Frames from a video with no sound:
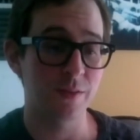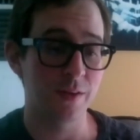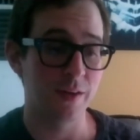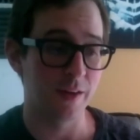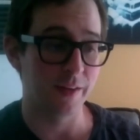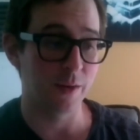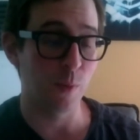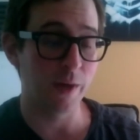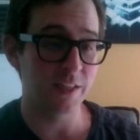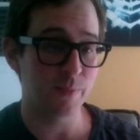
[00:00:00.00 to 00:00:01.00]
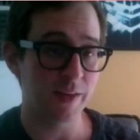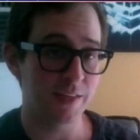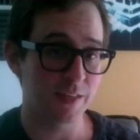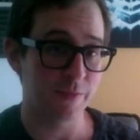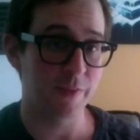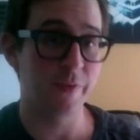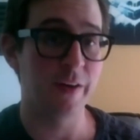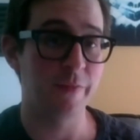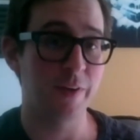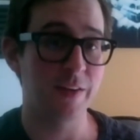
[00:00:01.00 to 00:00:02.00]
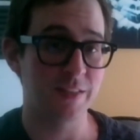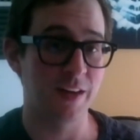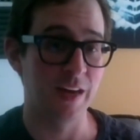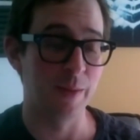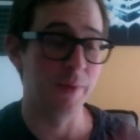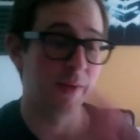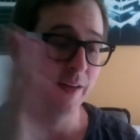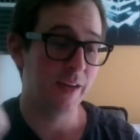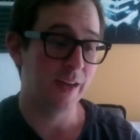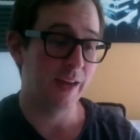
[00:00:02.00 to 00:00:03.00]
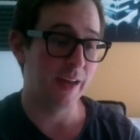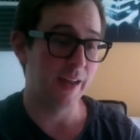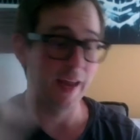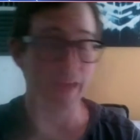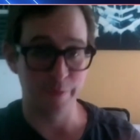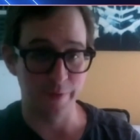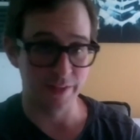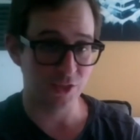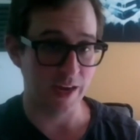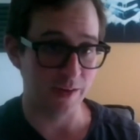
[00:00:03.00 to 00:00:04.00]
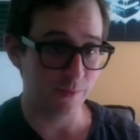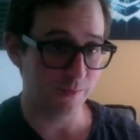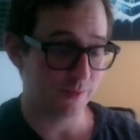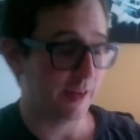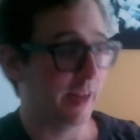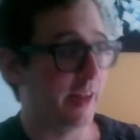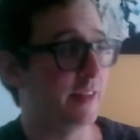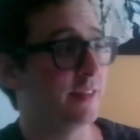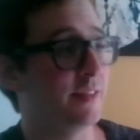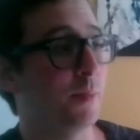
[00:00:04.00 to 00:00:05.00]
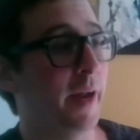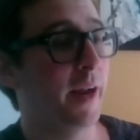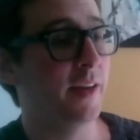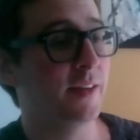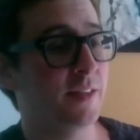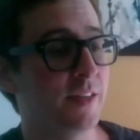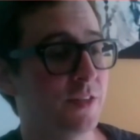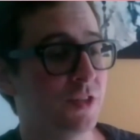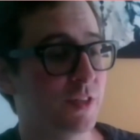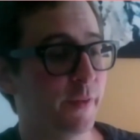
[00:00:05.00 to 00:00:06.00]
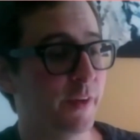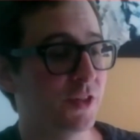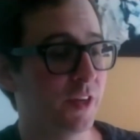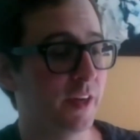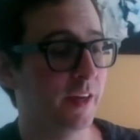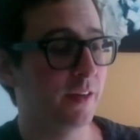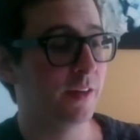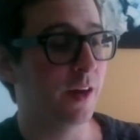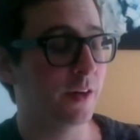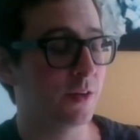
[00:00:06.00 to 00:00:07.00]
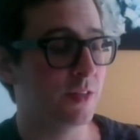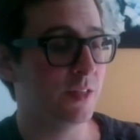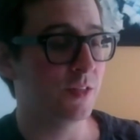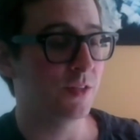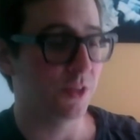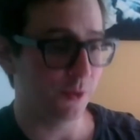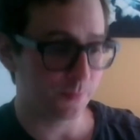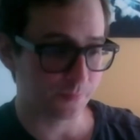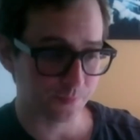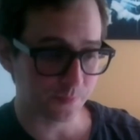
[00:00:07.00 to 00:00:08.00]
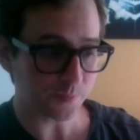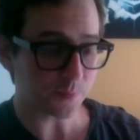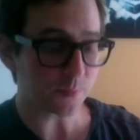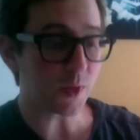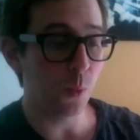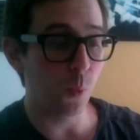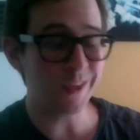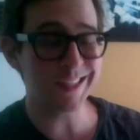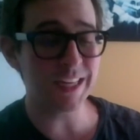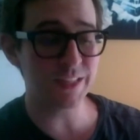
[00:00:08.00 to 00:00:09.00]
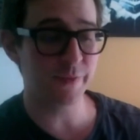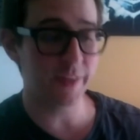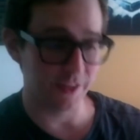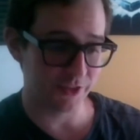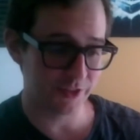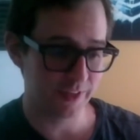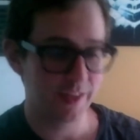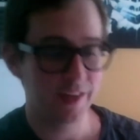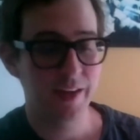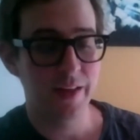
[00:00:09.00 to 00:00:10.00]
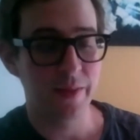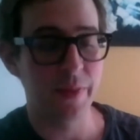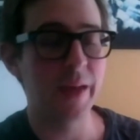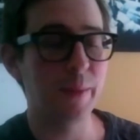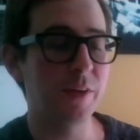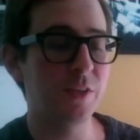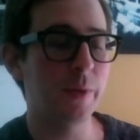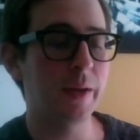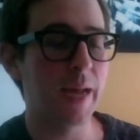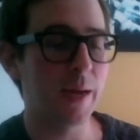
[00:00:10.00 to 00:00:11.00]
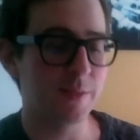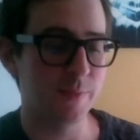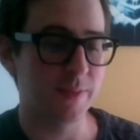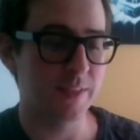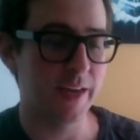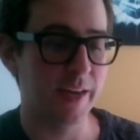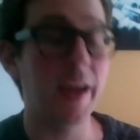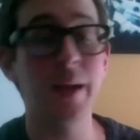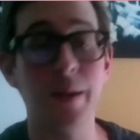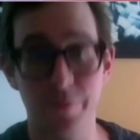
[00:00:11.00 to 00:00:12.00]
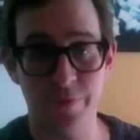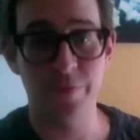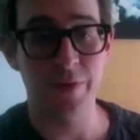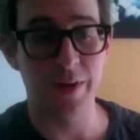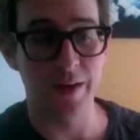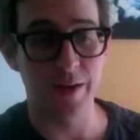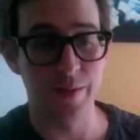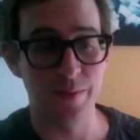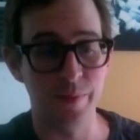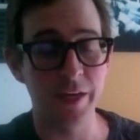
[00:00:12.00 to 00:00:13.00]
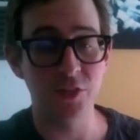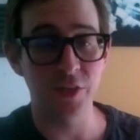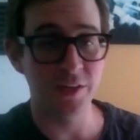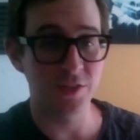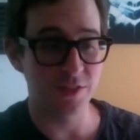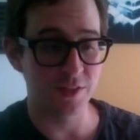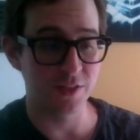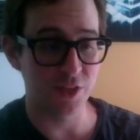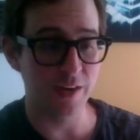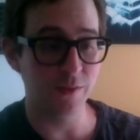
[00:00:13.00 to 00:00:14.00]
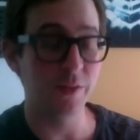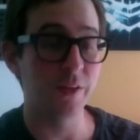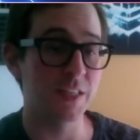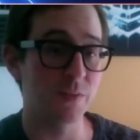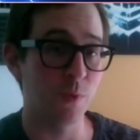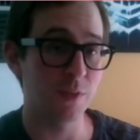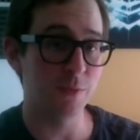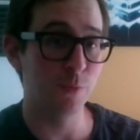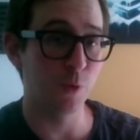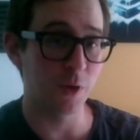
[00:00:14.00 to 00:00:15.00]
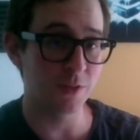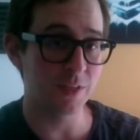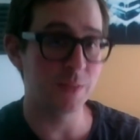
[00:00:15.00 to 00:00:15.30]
that are waiting to be edited for the very first time ever in the channel. And my editor is just finishing Narco Season 2. Once that's finished, then I'm going to do an announcement saying, hey, I'm making changes to the channel. You guys have wanted more content more